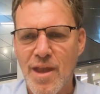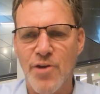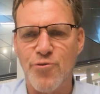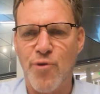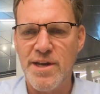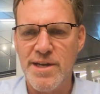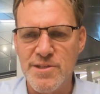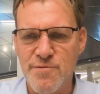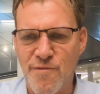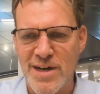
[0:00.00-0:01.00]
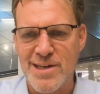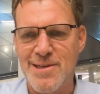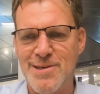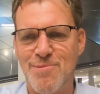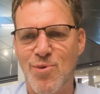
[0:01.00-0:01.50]
And training is
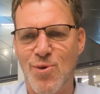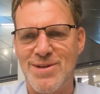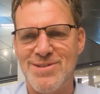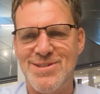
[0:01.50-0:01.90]
vitally important.